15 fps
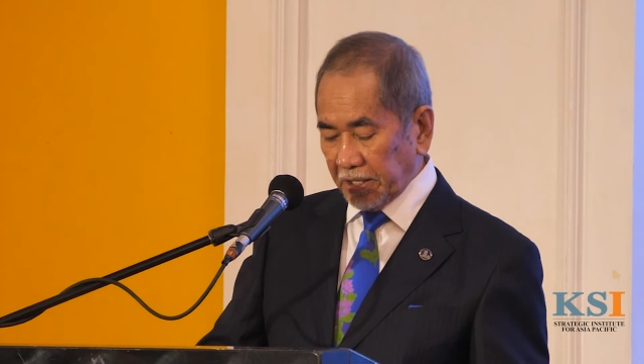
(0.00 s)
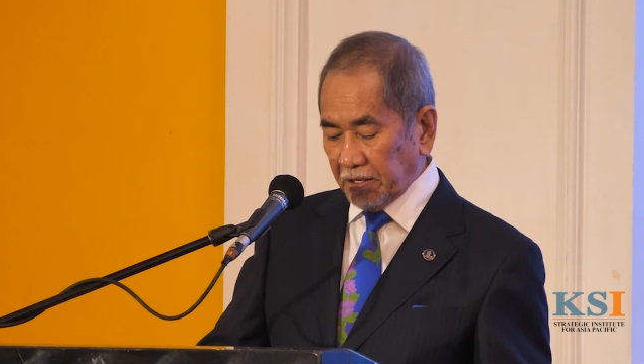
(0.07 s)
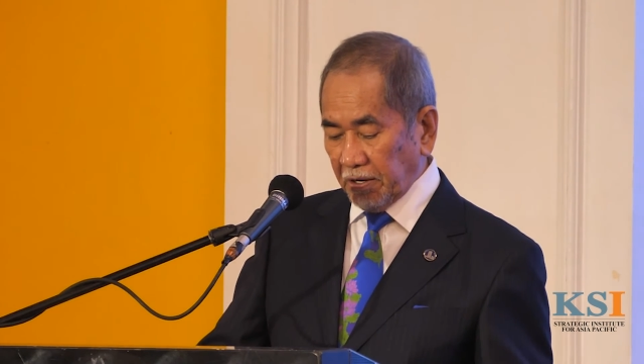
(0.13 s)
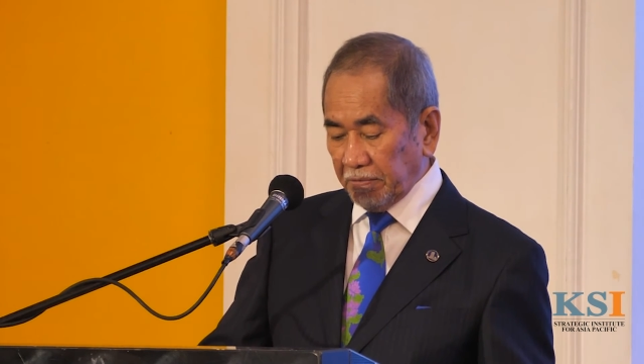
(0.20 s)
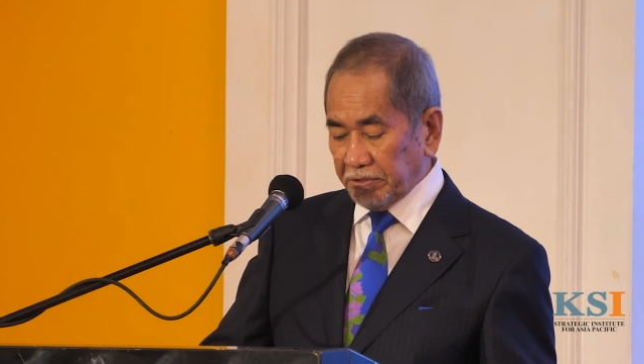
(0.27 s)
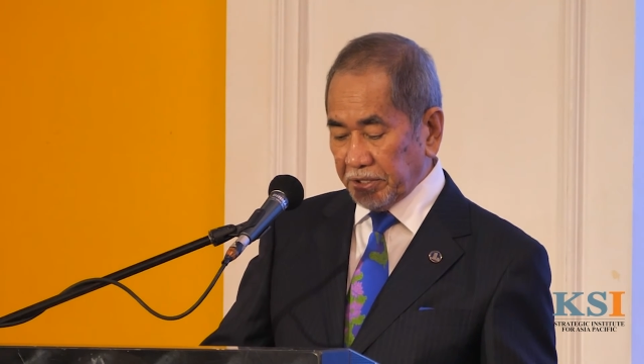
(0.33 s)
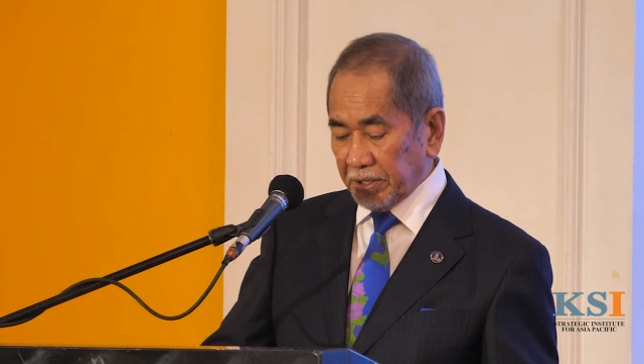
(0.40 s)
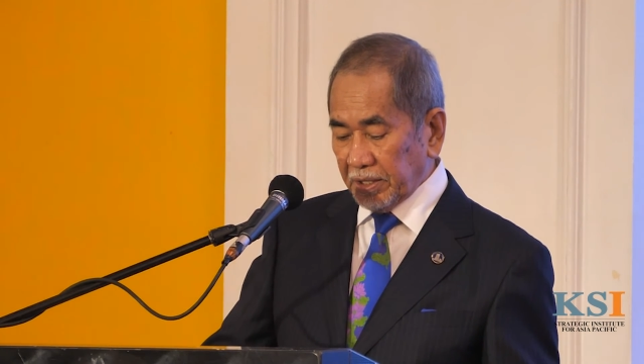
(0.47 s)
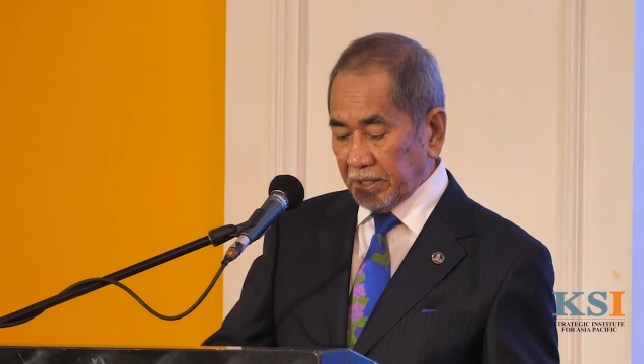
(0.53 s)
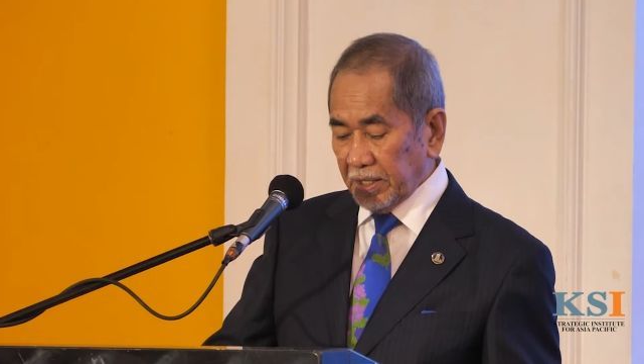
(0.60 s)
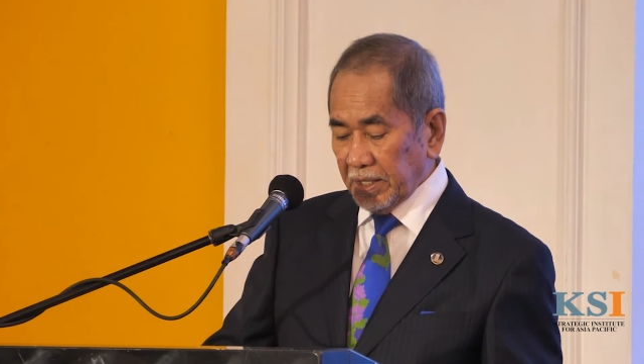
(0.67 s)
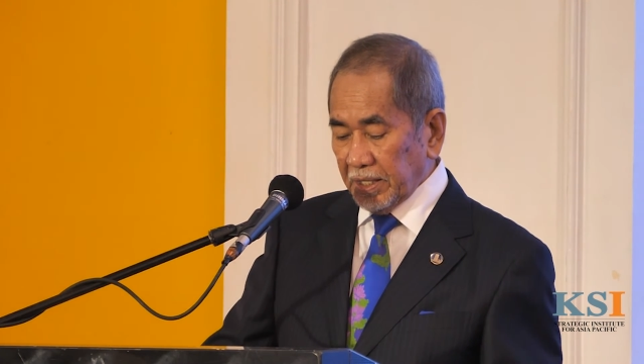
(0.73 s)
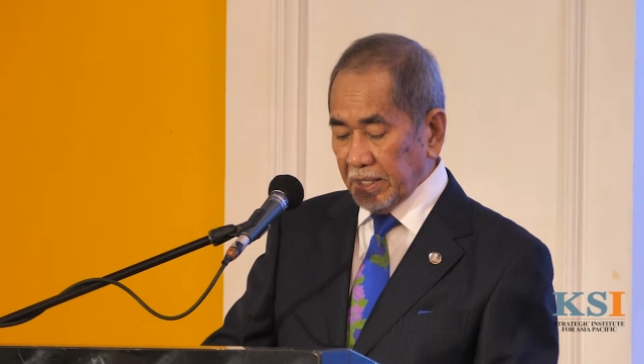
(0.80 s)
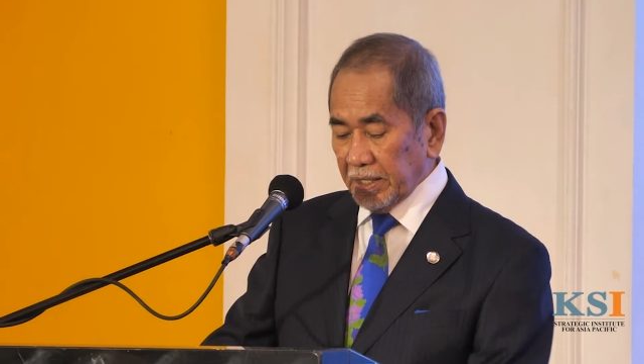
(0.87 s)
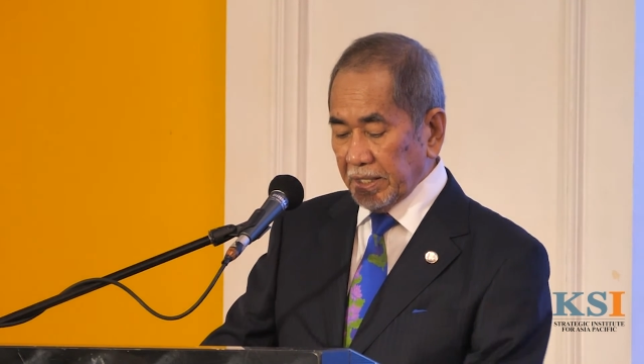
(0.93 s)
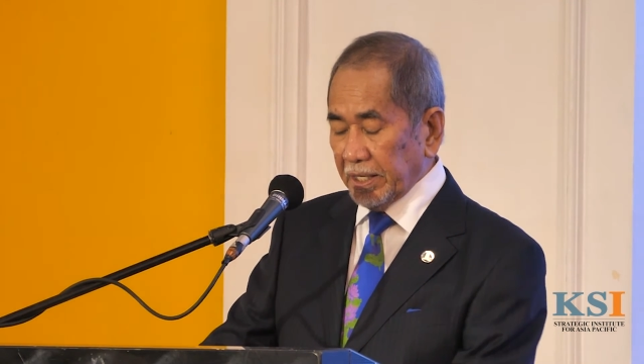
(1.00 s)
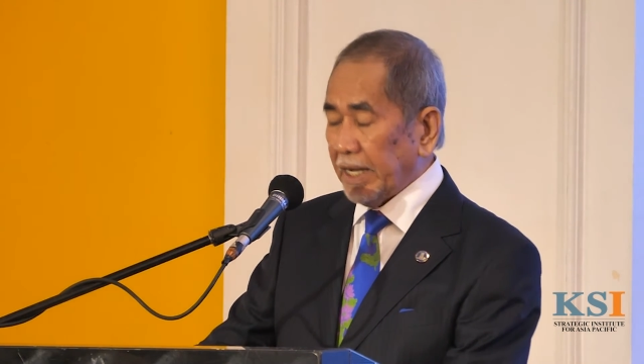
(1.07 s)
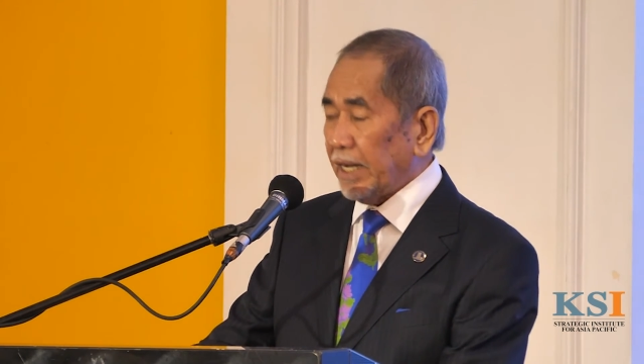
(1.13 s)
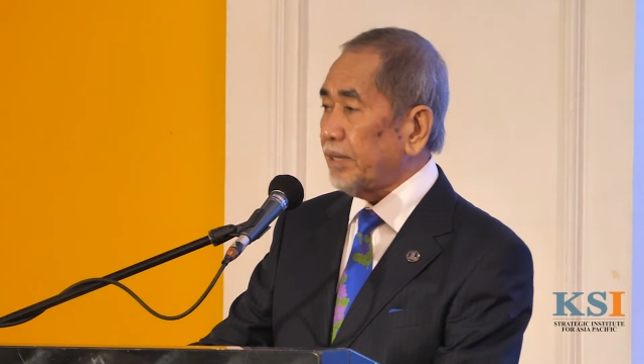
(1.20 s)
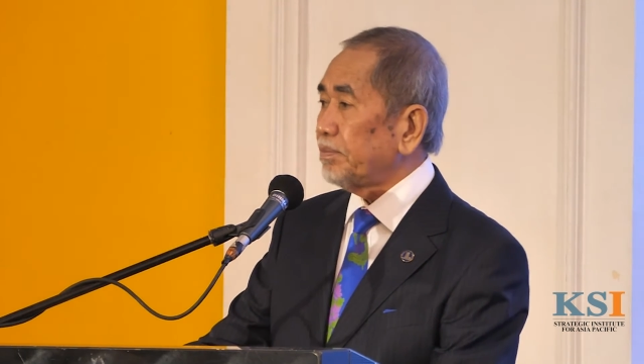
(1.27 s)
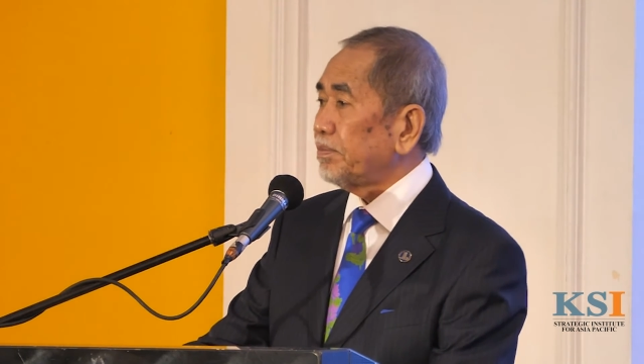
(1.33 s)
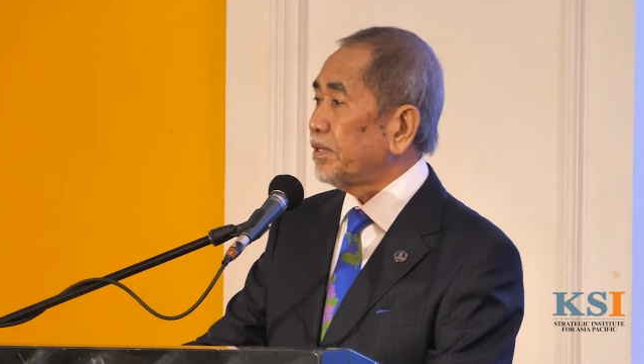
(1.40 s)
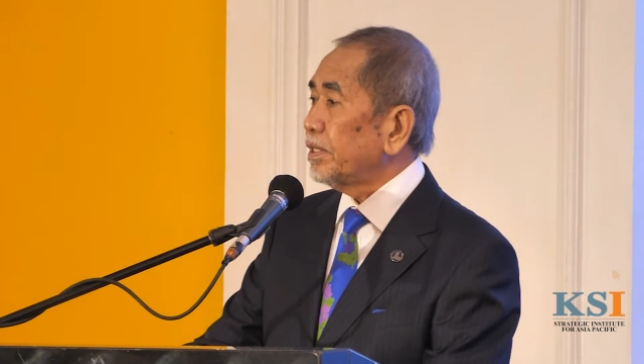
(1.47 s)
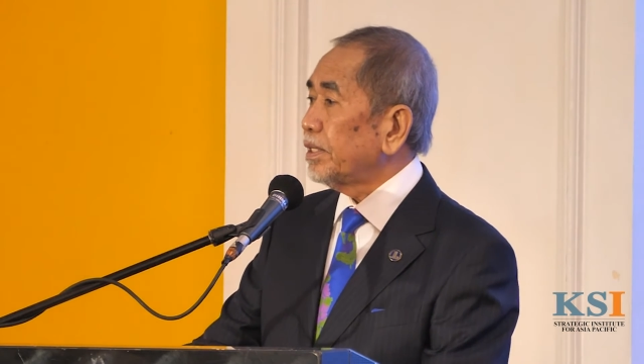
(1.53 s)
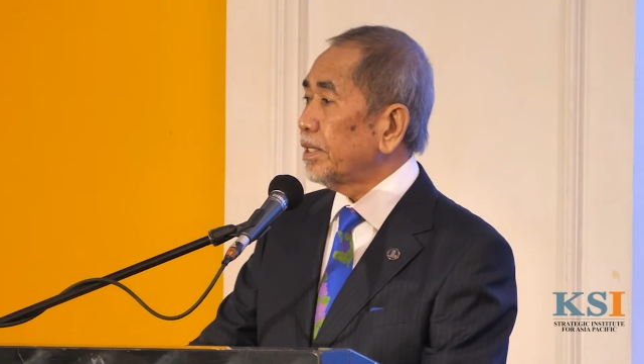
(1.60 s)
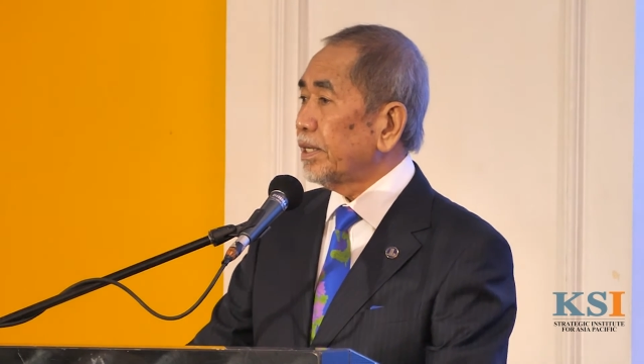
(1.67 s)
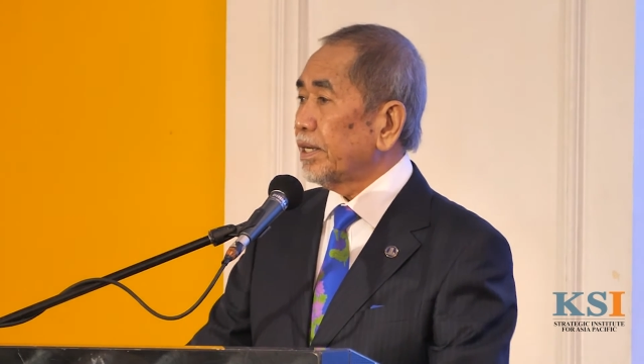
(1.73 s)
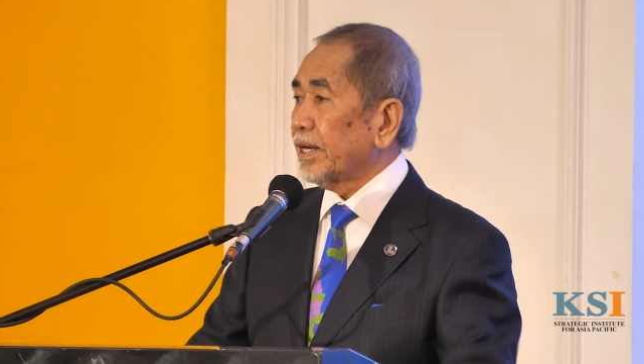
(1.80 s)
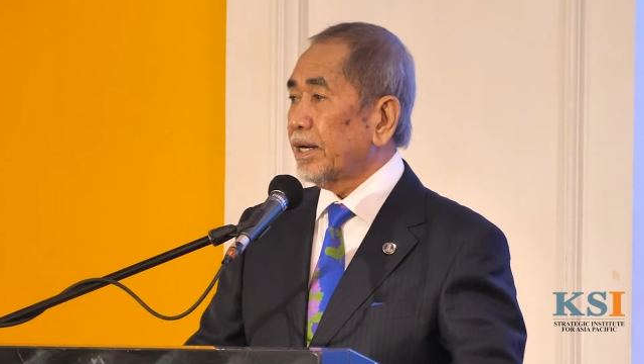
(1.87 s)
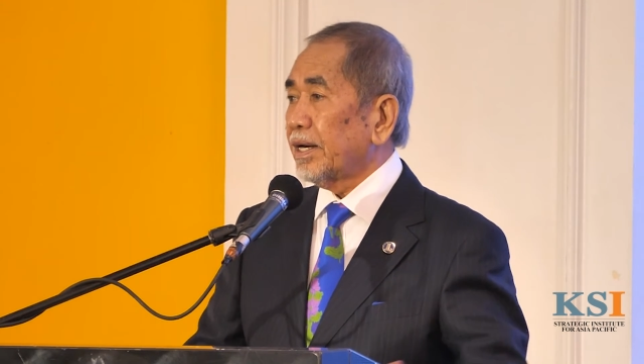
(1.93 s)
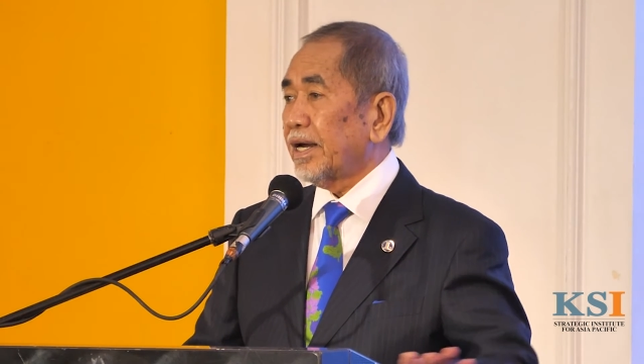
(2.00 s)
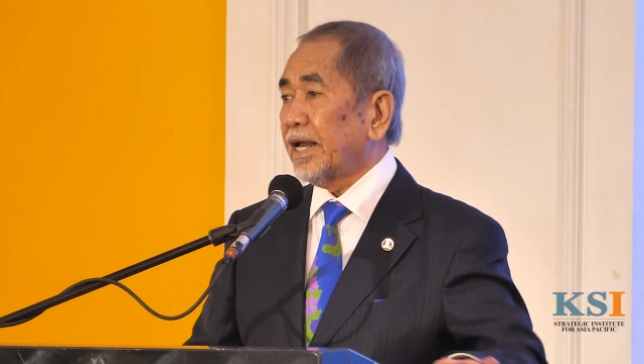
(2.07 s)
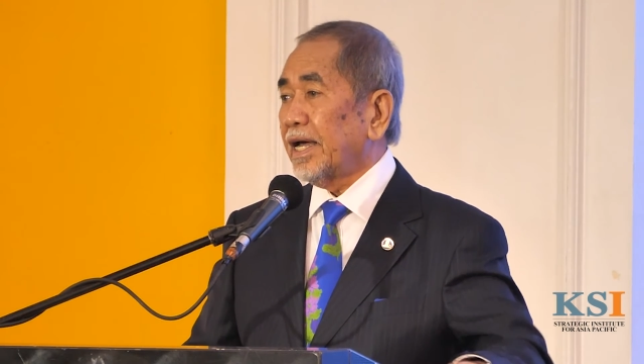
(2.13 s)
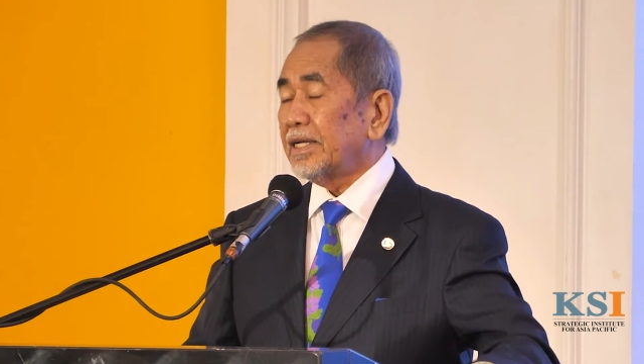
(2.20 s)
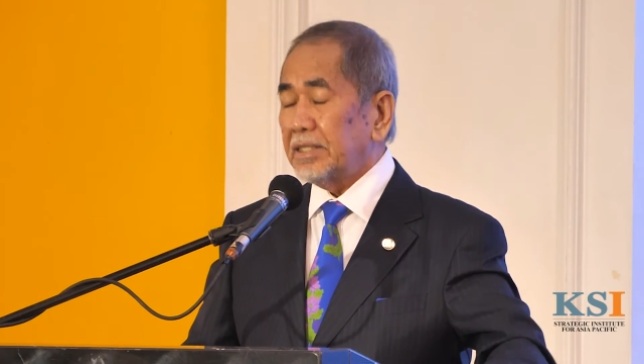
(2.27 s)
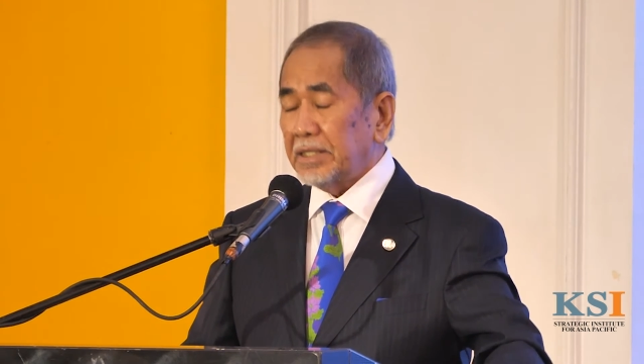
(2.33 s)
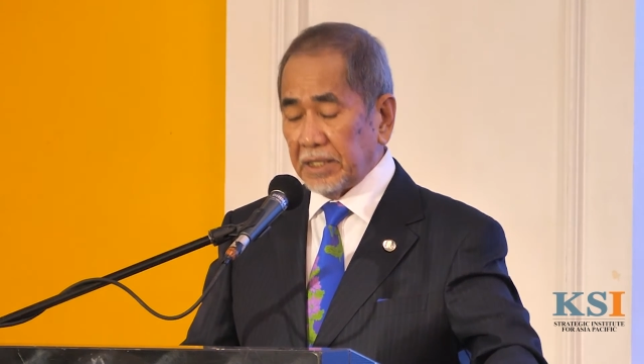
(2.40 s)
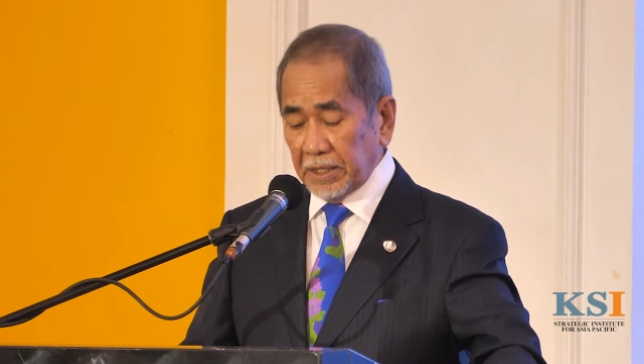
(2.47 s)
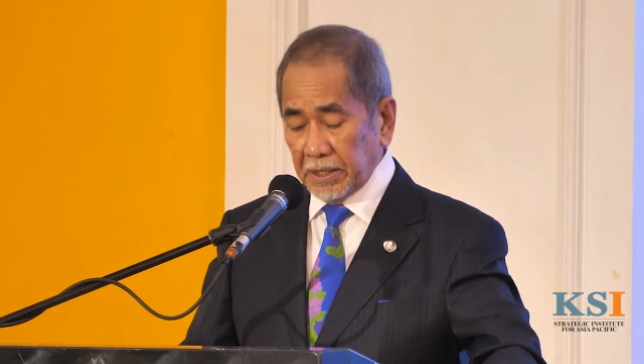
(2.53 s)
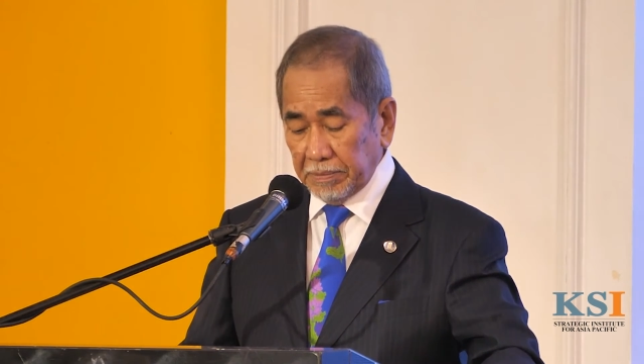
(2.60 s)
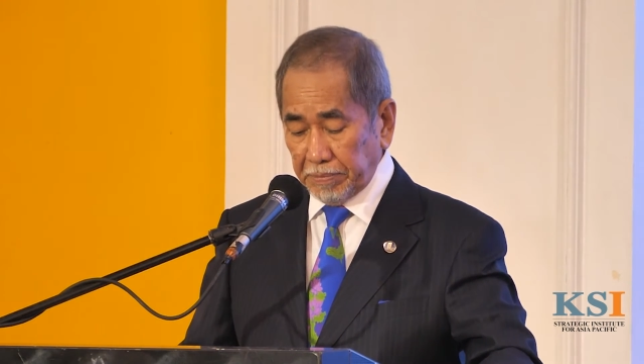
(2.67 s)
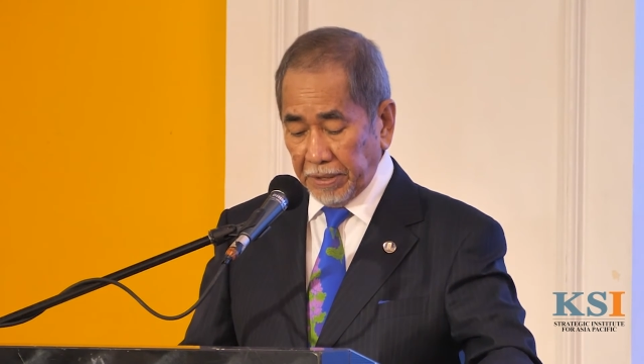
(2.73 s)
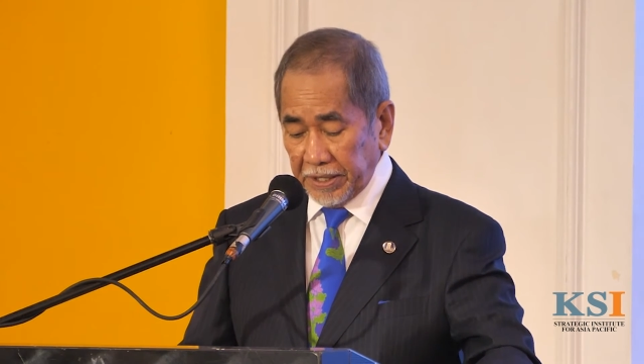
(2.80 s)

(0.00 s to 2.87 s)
COVID-19